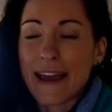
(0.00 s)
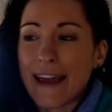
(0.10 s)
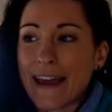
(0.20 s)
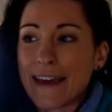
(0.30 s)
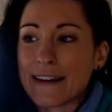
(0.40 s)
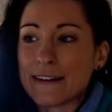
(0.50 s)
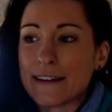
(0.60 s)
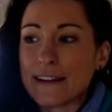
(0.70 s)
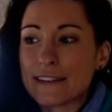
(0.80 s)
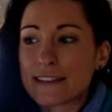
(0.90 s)
and
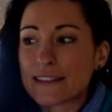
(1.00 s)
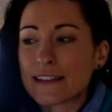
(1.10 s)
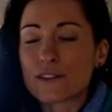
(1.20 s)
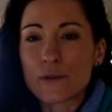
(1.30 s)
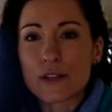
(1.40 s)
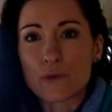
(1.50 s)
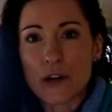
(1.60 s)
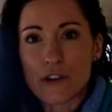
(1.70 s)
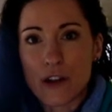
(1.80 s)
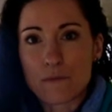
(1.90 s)
it's it's always
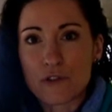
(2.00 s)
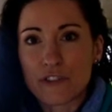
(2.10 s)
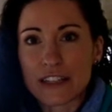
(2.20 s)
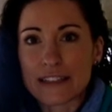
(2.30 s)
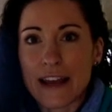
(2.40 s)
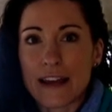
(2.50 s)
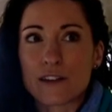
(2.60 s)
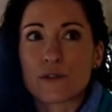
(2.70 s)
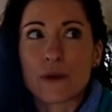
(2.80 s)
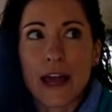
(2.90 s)
weird on moving day,
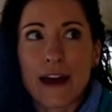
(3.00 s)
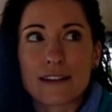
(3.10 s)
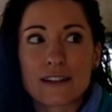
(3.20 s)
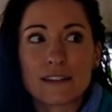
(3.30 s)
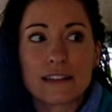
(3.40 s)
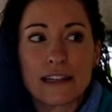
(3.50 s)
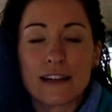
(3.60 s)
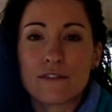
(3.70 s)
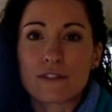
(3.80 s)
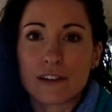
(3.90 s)
so we had to
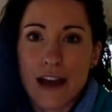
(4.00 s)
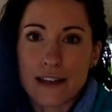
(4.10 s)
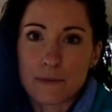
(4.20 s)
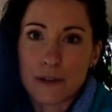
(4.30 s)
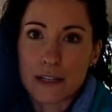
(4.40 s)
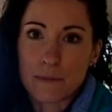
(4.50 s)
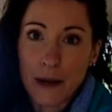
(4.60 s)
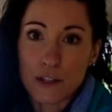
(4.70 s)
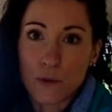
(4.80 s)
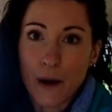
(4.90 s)
leave the last place by
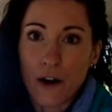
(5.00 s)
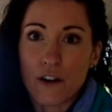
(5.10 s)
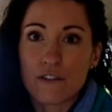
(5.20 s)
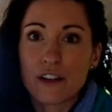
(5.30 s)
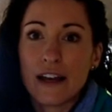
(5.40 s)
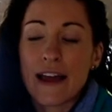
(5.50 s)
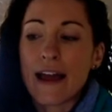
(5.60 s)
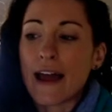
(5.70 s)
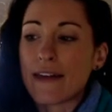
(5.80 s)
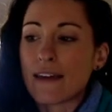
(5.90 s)
twelve,
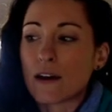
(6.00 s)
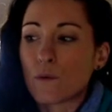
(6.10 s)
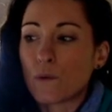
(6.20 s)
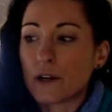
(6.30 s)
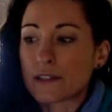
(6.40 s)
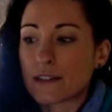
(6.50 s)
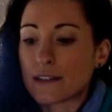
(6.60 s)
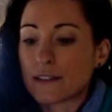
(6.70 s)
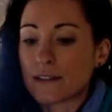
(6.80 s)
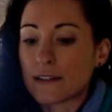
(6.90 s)
and then it
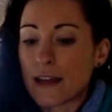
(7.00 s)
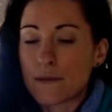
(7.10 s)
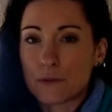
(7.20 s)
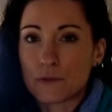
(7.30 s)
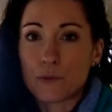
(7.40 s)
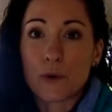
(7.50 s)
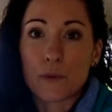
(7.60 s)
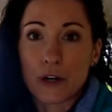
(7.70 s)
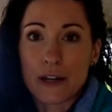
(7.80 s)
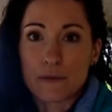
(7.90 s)
wasn't able we
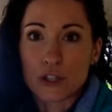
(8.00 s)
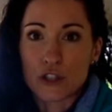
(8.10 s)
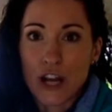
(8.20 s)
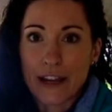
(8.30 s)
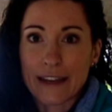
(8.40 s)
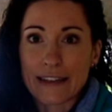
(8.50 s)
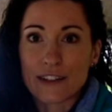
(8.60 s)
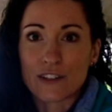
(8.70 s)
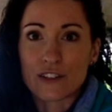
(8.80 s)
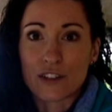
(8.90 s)
weren't able to check in
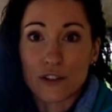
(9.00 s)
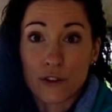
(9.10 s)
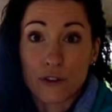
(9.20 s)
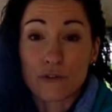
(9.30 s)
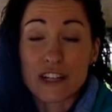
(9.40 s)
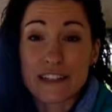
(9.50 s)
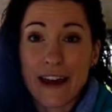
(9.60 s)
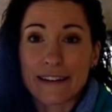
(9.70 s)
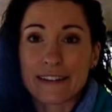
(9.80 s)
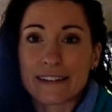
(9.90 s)
here until three
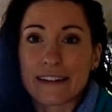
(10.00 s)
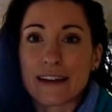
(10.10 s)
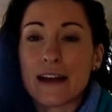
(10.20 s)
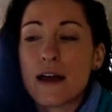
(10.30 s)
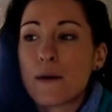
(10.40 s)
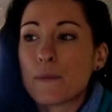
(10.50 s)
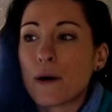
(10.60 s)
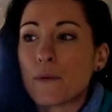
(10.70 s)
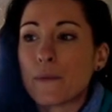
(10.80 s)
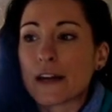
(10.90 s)
technically,
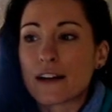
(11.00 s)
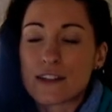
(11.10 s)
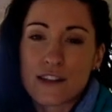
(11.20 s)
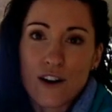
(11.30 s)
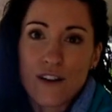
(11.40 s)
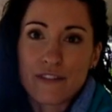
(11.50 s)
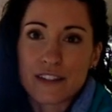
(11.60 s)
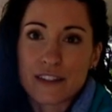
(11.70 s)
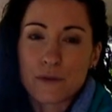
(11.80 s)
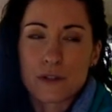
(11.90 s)
but when we got to the
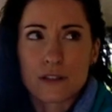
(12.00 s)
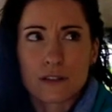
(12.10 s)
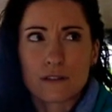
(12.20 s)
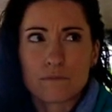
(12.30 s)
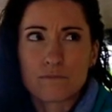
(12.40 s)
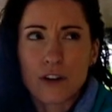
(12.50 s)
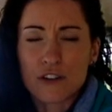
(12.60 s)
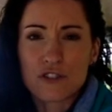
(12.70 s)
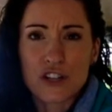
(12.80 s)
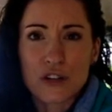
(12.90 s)
office it was
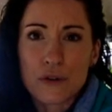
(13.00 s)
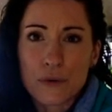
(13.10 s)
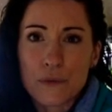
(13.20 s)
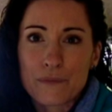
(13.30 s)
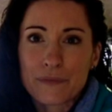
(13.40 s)
around two,